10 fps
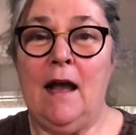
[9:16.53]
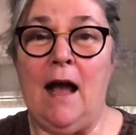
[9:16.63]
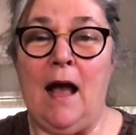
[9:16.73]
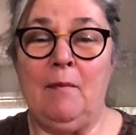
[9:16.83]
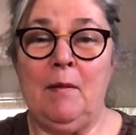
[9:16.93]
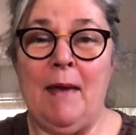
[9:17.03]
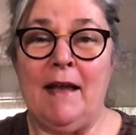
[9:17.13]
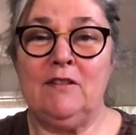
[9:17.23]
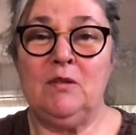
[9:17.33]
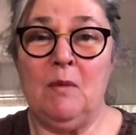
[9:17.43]
I'll be
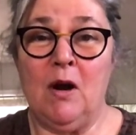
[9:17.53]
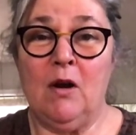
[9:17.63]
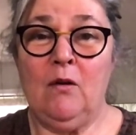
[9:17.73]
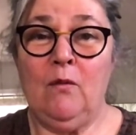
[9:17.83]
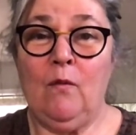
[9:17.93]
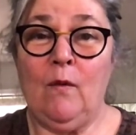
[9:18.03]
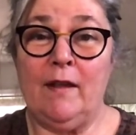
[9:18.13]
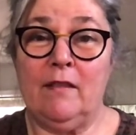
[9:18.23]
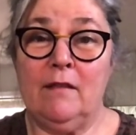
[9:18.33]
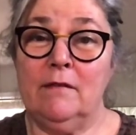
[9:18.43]
back tomorrow
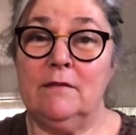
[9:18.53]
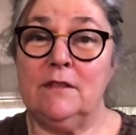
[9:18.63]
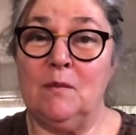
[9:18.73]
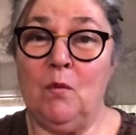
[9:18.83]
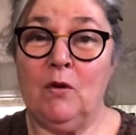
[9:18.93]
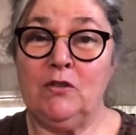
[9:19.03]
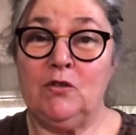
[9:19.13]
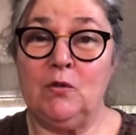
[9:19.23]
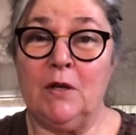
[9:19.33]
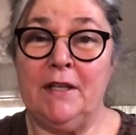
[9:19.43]
with some more
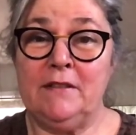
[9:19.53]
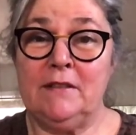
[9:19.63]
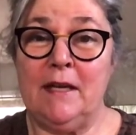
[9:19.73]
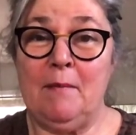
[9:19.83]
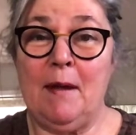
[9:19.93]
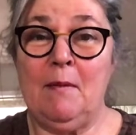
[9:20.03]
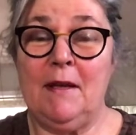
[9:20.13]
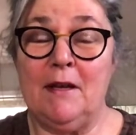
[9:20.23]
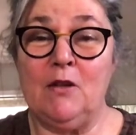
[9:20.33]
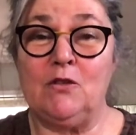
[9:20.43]
stories and maybe
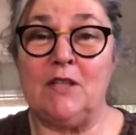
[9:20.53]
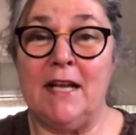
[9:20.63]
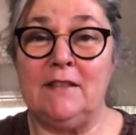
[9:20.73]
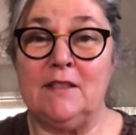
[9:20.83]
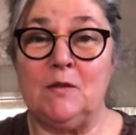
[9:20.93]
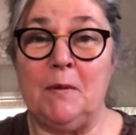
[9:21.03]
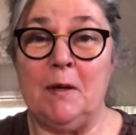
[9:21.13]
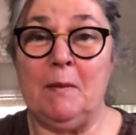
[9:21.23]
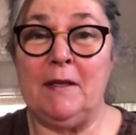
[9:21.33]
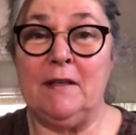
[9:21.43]
another science
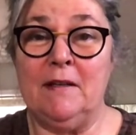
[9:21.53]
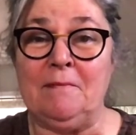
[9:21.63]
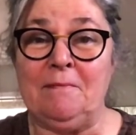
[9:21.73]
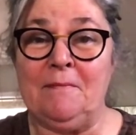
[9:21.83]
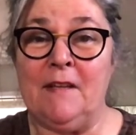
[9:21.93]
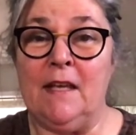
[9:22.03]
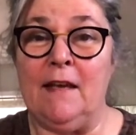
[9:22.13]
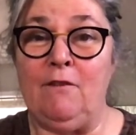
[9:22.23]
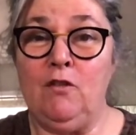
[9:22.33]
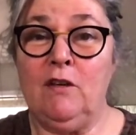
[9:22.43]
experiment.
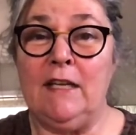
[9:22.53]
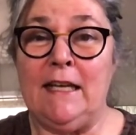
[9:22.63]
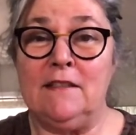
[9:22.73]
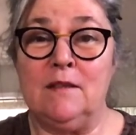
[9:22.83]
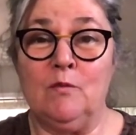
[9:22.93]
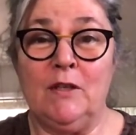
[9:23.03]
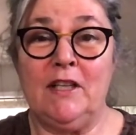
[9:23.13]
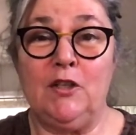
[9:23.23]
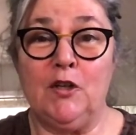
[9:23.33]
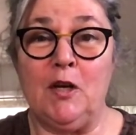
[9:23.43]
If you can get some
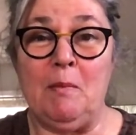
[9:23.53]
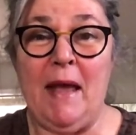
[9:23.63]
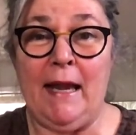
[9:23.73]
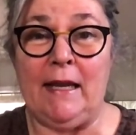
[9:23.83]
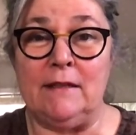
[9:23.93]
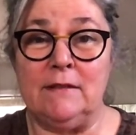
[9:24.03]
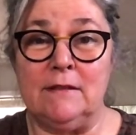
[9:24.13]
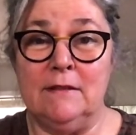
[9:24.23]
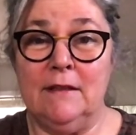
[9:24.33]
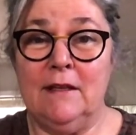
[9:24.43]
really dirty pennies
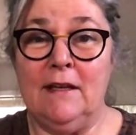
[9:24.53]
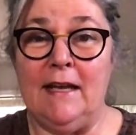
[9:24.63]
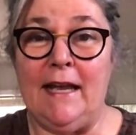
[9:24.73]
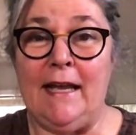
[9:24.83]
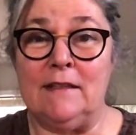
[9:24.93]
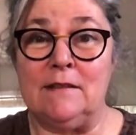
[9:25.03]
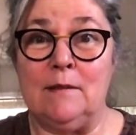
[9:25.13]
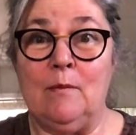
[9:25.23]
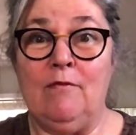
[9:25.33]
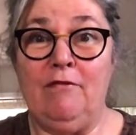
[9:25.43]
and
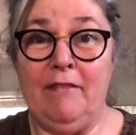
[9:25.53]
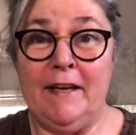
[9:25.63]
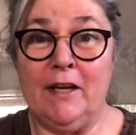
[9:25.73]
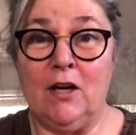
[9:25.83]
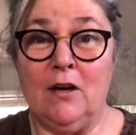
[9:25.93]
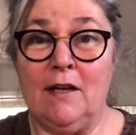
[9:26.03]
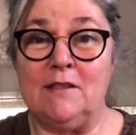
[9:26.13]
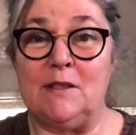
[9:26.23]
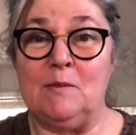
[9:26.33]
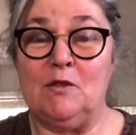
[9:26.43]
some vinegar and
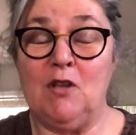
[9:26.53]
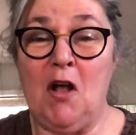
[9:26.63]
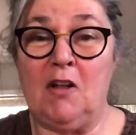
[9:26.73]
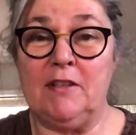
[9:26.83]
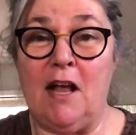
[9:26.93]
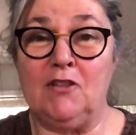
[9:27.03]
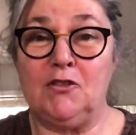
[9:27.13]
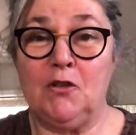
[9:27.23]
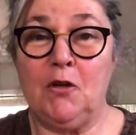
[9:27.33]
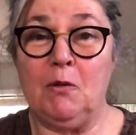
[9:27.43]
some salt, I'll
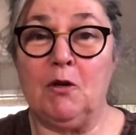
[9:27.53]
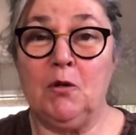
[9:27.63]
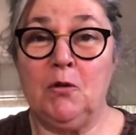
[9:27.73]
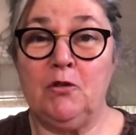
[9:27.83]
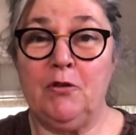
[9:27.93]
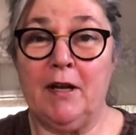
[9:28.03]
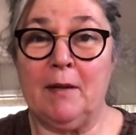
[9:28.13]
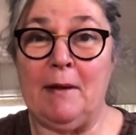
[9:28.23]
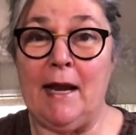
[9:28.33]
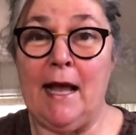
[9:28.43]
show you a cool trick
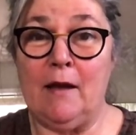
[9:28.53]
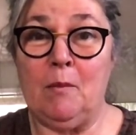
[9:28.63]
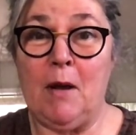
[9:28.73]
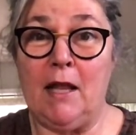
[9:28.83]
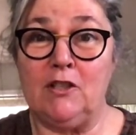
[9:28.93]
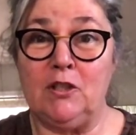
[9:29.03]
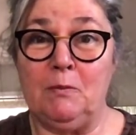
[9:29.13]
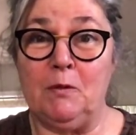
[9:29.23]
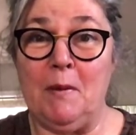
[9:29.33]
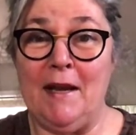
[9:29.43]
about how to polish up
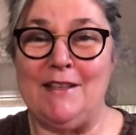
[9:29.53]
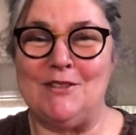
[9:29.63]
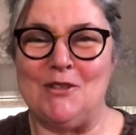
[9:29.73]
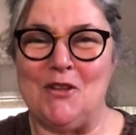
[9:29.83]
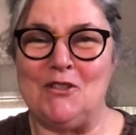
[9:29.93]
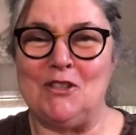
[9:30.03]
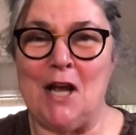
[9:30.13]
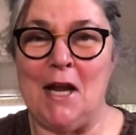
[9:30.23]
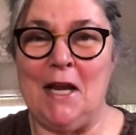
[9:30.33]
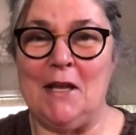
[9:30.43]
your pennies so they're
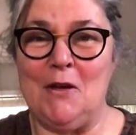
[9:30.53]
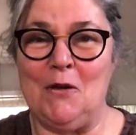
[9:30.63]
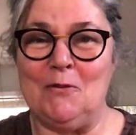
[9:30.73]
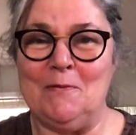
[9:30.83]
shiny and new.